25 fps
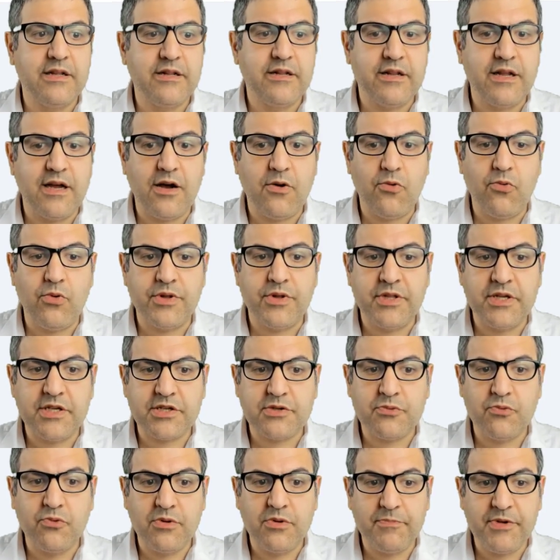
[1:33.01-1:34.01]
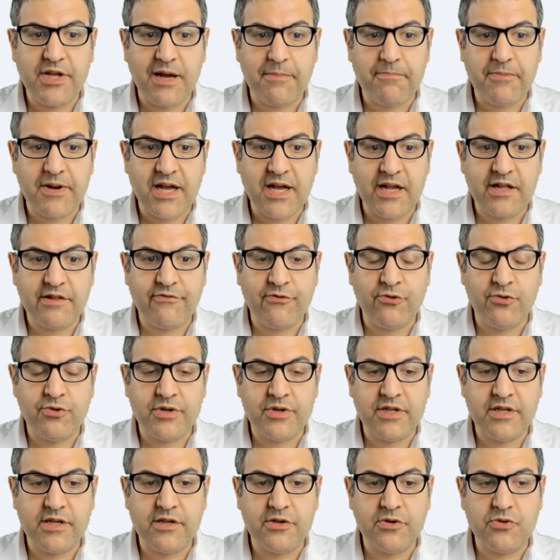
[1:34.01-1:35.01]
Now this will be applied for
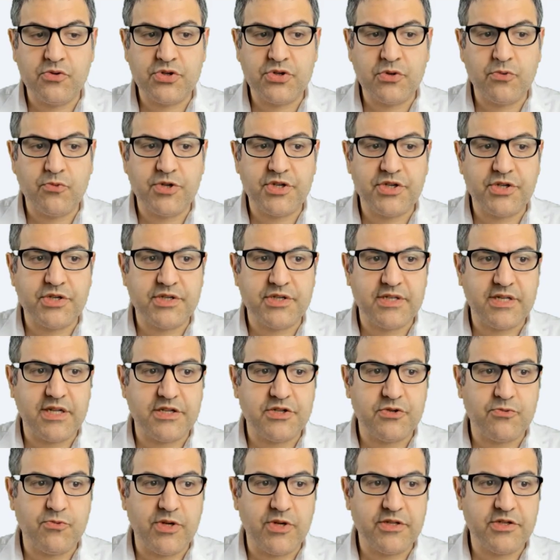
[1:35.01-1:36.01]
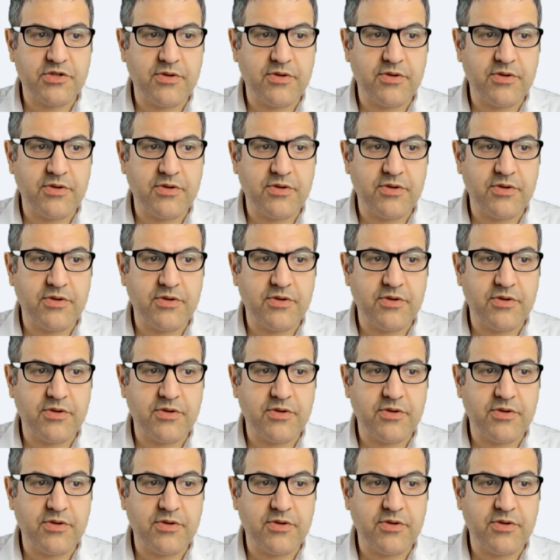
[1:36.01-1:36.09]
the user which is test one.